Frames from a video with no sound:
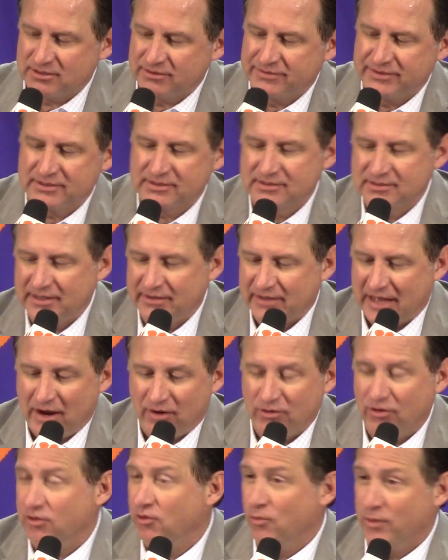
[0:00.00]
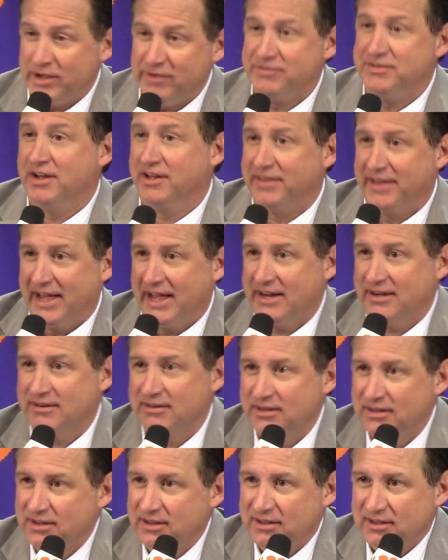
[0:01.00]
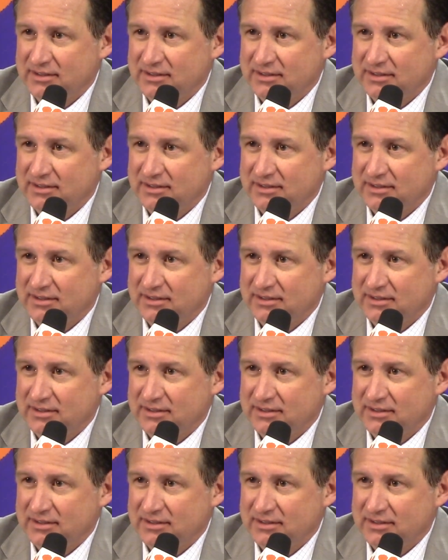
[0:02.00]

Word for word: If I don't know that we've done that.